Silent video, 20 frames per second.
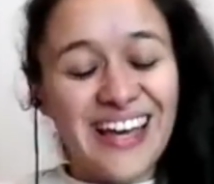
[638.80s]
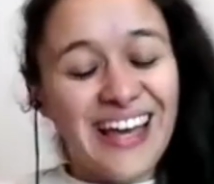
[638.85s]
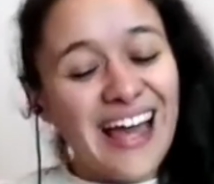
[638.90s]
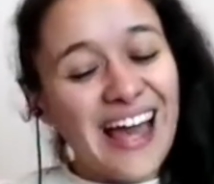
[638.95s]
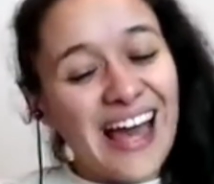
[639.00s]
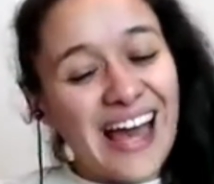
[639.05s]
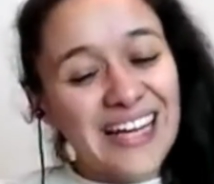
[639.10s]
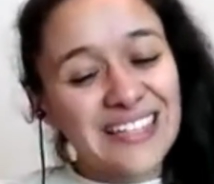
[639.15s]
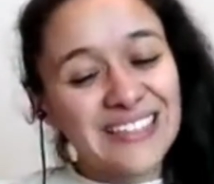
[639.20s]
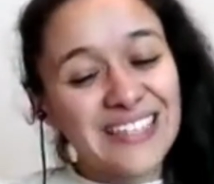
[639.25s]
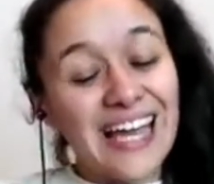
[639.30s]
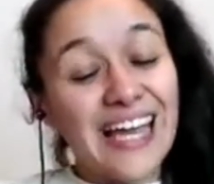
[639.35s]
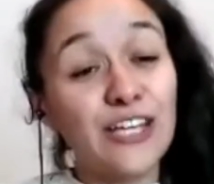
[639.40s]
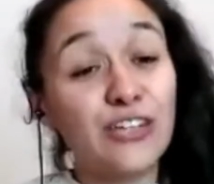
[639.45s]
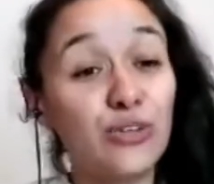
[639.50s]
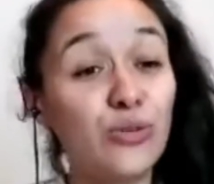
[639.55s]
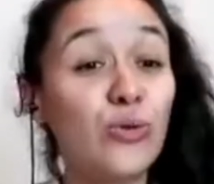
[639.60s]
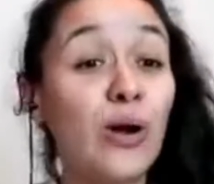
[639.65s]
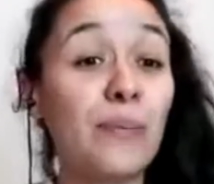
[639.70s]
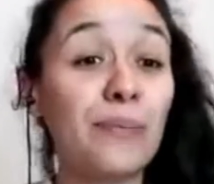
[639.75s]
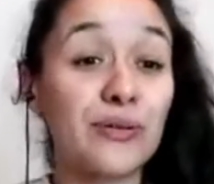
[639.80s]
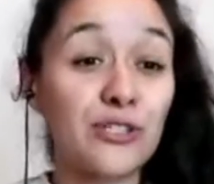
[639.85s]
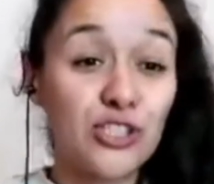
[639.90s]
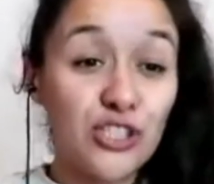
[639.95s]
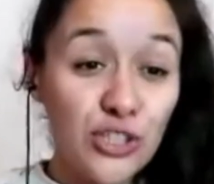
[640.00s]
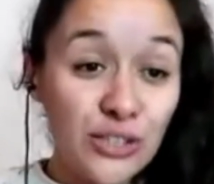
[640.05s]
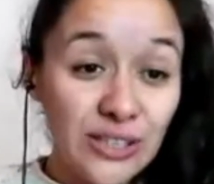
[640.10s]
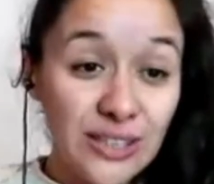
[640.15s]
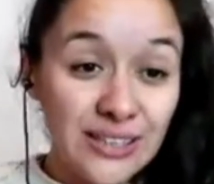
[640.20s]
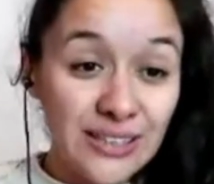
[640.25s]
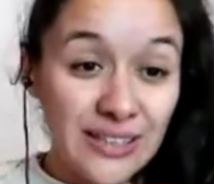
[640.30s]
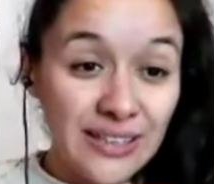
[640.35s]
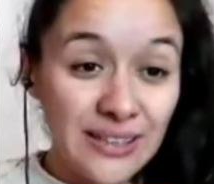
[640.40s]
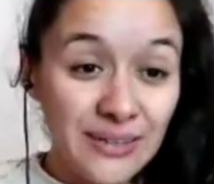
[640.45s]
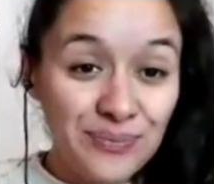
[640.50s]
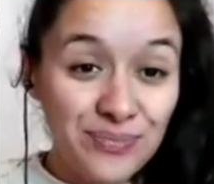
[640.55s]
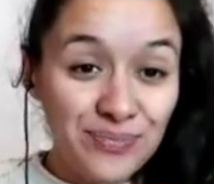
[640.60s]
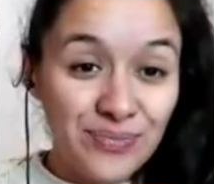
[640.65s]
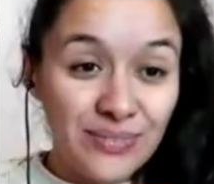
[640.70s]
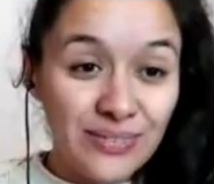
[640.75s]
as a new
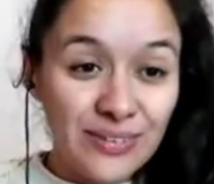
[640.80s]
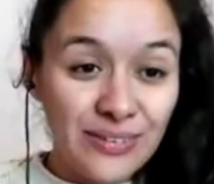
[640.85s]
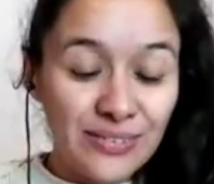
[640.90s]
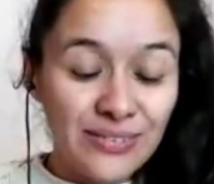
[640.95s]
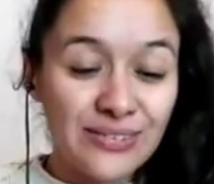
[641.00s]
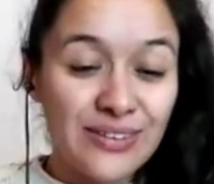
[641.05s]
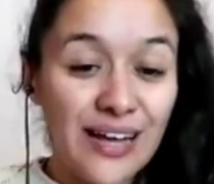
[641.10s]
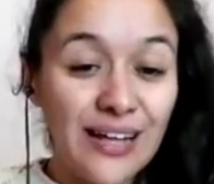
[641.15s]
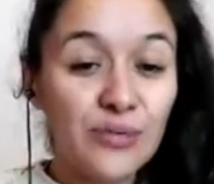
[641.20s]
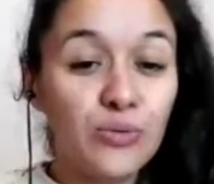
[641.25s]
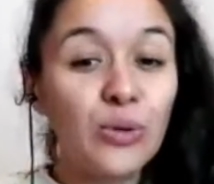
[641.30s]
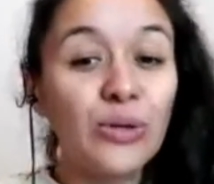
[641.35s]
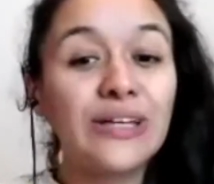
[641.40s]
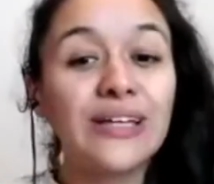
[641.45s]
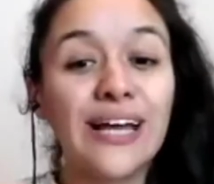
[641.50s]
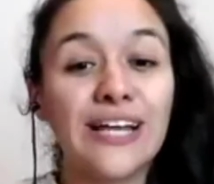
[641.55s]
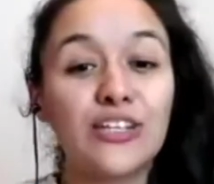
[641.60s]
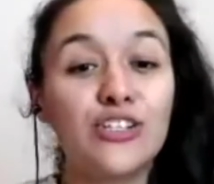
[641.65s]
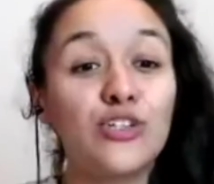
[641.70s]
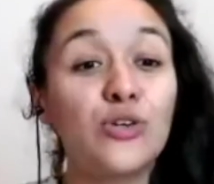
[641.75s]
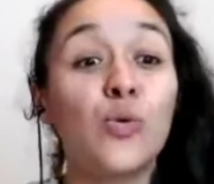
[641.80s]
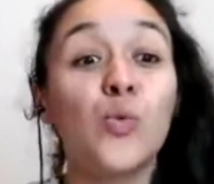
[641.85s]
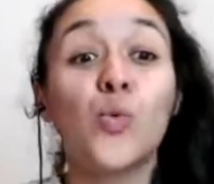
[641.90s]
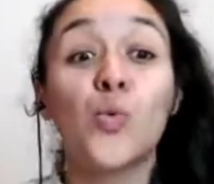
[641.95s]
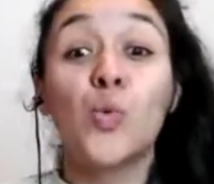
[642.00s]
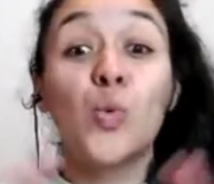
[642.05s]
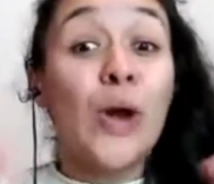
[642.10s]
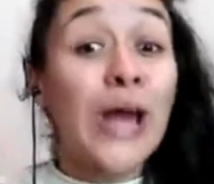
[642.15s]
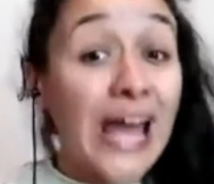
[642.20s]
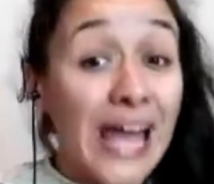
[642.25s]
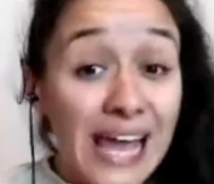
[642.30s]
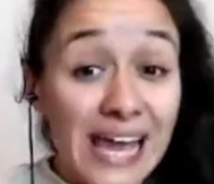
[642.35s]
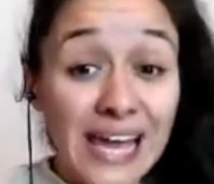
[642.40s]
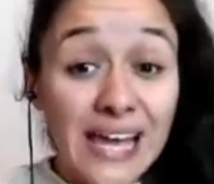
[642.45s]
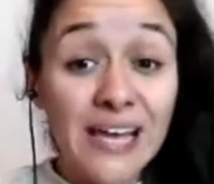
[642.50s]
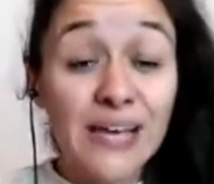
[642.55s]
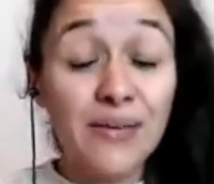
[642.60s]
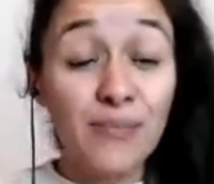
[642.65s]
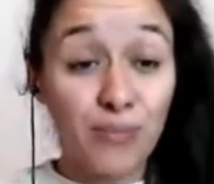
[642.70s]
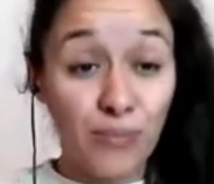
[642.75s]
opportunity, that will get you
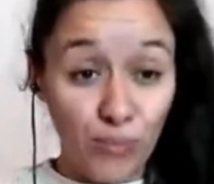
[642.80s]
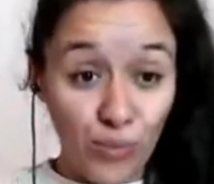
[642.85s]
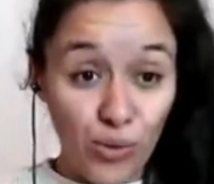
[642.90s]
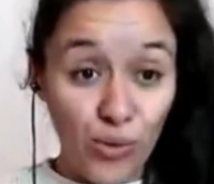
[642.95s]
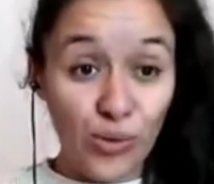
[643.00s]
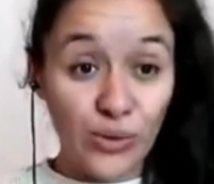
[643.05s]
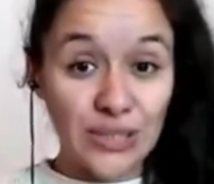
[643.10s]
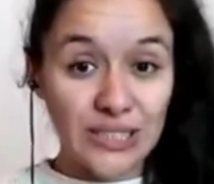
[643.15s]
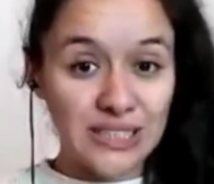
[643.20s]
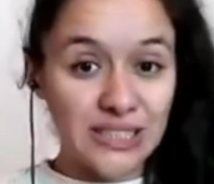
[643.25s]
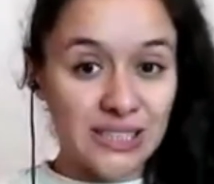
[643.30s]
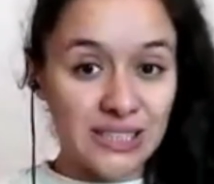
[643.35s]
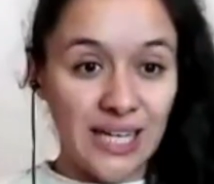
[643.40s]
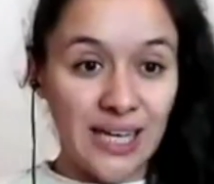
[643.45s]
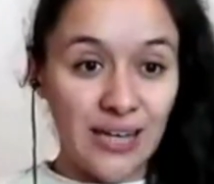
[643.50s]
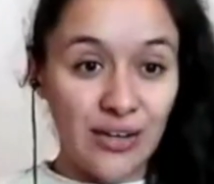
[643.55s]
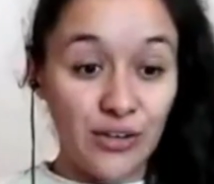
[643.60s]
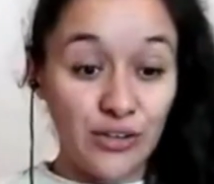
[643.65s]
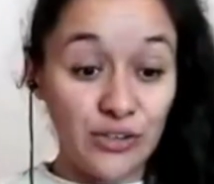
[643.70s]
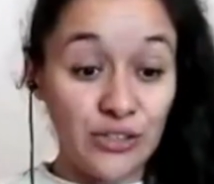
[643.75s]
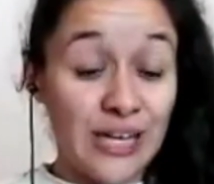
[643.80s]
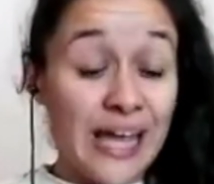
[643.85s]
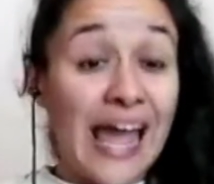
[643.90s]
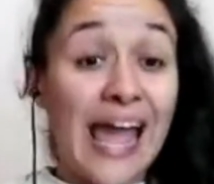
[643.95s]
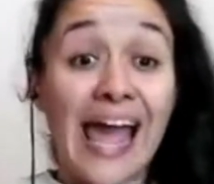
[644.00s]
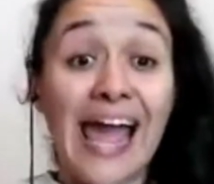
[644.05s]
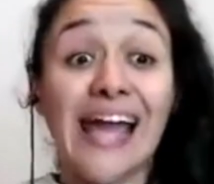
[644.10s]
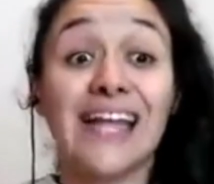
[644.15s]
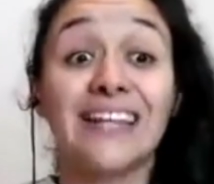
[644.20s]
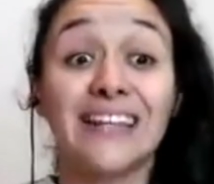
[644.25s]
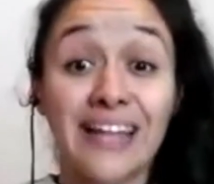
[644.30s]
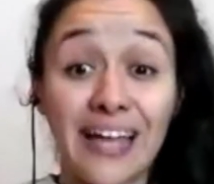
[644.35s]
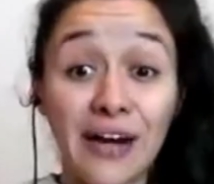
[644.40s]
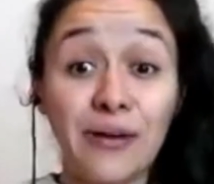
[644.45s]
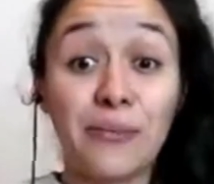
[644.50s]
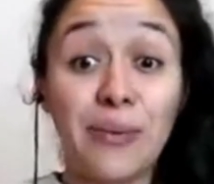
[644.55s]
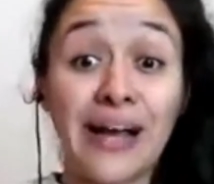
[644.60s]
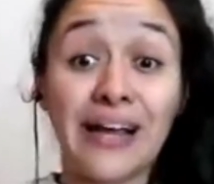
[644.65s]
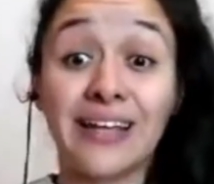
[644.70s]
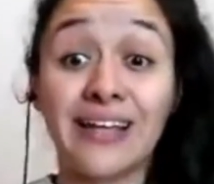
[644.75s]
way more sales and
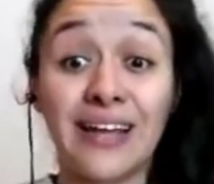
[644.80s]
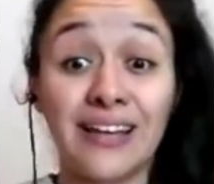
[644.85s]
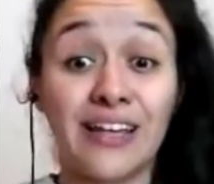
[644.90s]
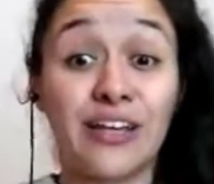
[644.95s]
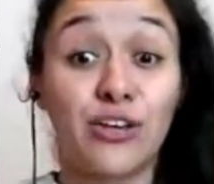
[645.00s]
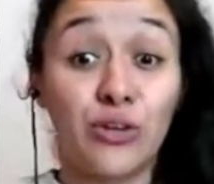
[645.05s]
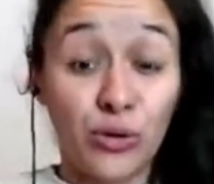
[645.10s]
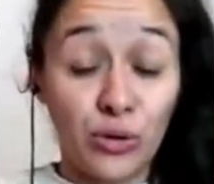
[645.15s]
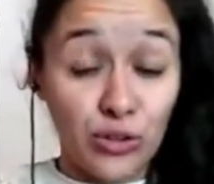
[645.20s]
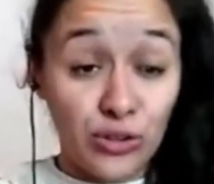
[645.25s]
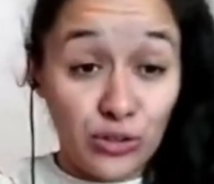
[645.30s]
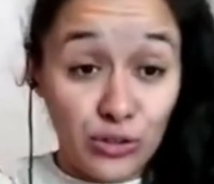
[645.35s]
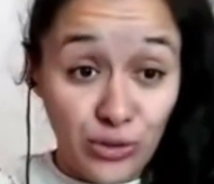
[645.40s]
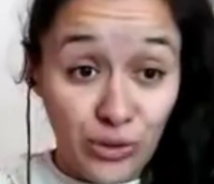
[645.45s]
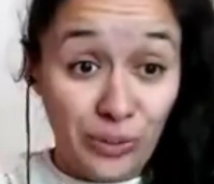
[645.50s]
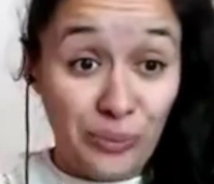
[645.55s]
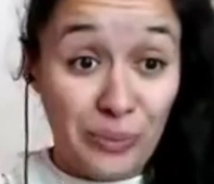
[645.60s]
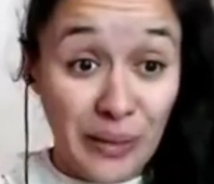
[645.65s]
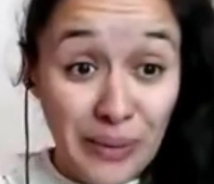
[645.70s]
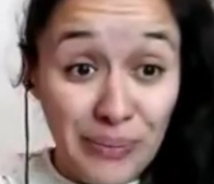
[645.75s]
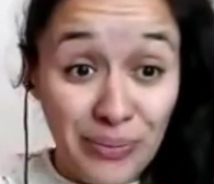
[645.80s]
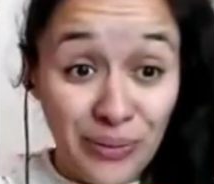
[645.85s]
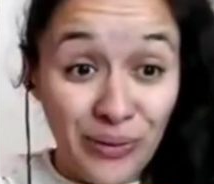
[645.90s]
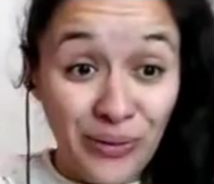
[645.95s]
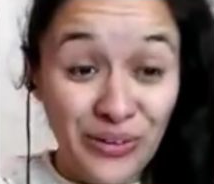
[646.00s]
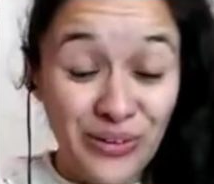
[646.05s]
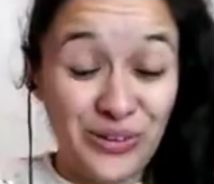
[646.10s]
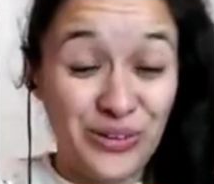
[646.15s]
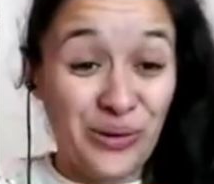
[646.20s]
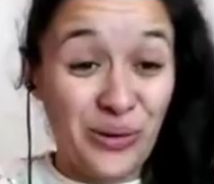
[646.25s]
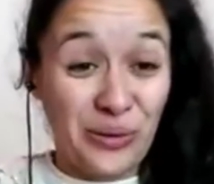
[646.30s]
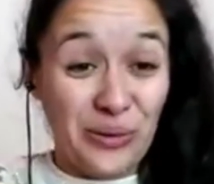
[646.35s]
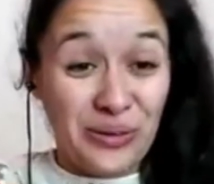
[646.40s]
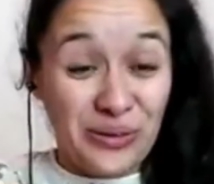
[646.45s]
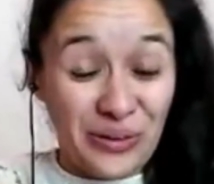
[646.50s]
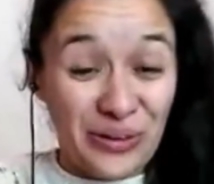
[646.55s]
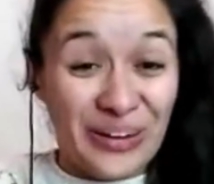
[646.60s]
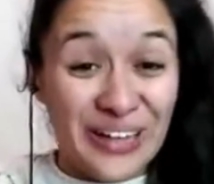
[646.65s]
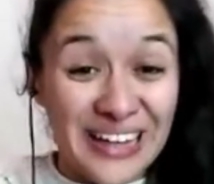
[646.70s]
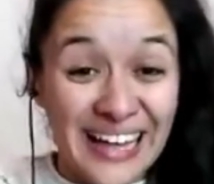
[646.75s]
thereby getting your people,
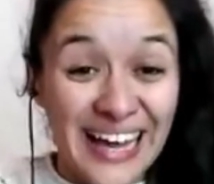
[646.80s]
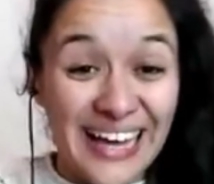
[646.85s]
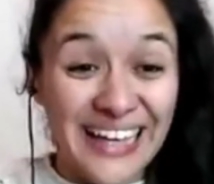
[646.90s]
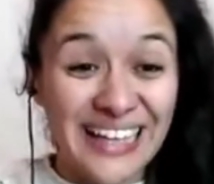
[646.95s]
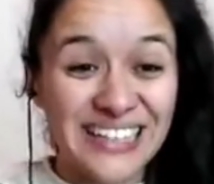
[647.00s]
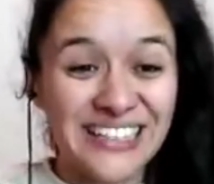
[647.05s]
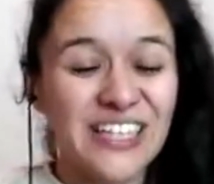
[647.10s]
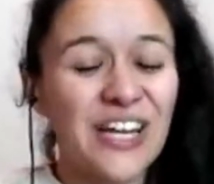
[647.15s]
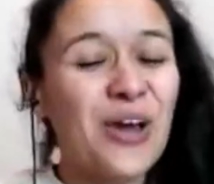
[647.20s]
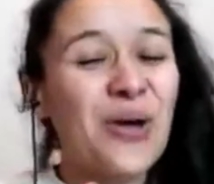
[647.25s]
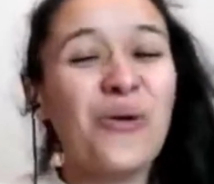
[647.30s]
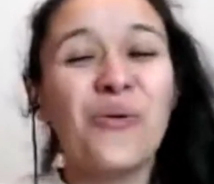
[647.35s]
your clients,